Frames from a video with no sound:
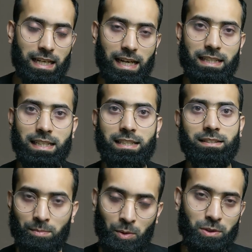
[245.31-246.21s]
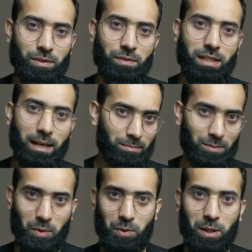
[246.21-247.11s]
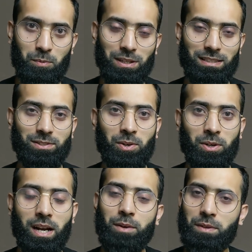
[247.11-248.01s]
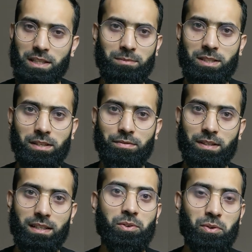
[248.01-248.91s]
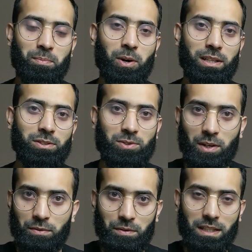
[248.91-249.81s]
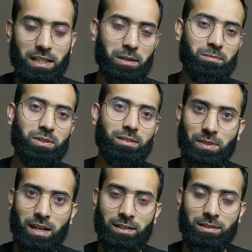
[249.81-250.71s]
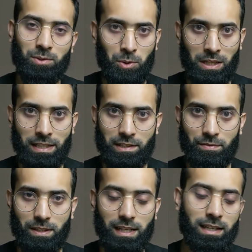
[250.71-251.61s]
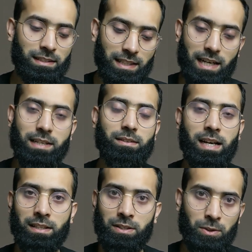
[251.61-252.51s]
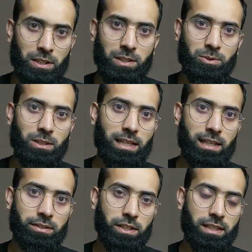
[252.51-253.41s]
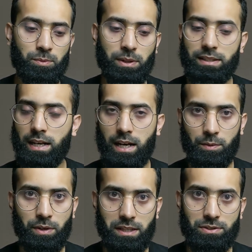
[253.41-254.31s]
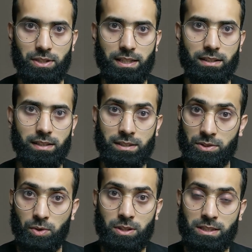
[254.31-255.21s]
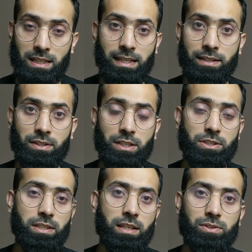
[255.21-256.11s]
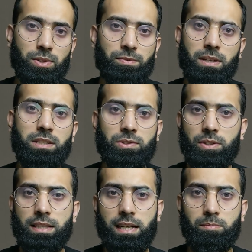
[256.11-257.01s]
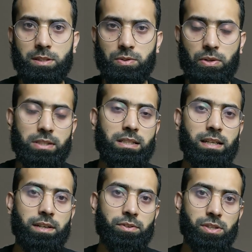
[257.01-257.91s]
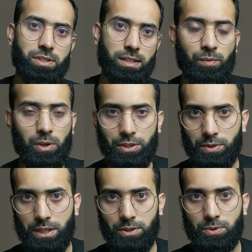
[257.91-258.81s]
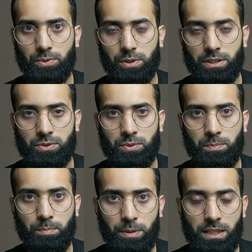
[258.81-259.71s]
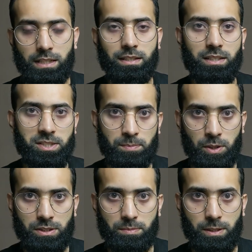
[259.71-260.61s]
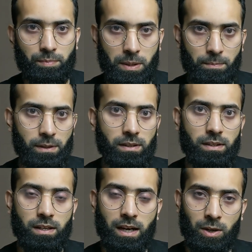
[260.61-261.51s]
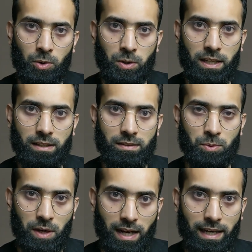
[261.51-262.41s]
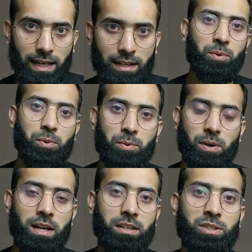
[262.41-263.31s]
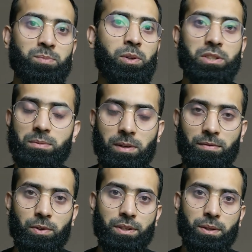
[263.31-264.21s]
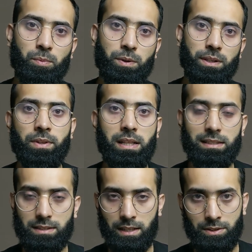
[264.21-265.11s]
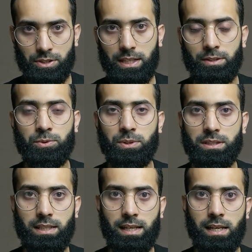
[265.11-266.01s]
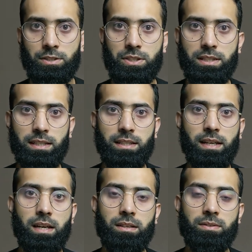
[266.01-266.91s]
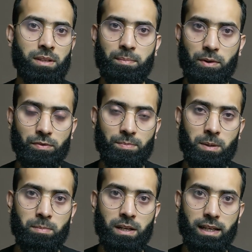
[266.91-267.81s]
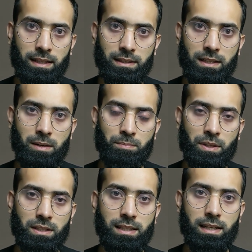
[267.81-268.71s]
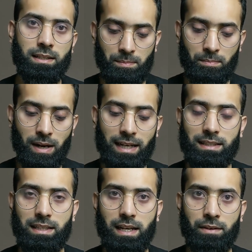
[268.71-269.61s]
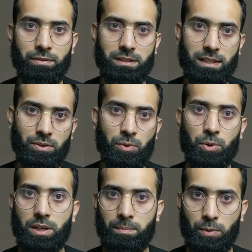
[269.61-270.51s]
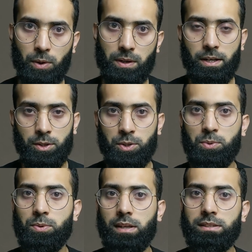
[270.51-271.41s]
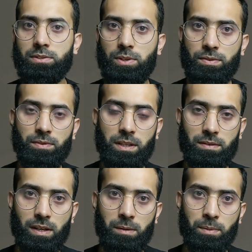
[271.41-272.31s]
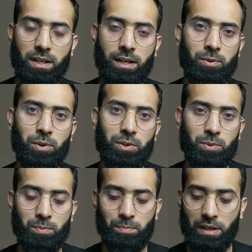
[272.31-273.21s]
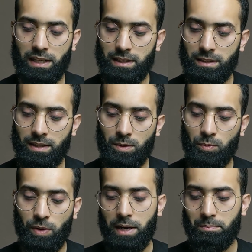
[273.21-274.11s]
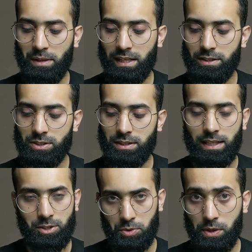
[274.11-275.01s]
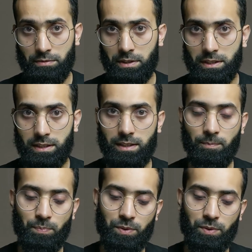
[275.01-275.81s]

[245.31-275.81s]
created most of the time only once, or hardware teams are different. Robotics software teams are totally different, and they are continuously iterated. When the hardware is ready, it's costly iteration. Software is not that much costly iteration. What you need to do is to be responsible. People are looking to hire who are responsible for their work. Let's understand through this analogy that there are a number of people in the company that combined their efforts and wrote a book. Now you as a software developer are going to bring one page that you have written,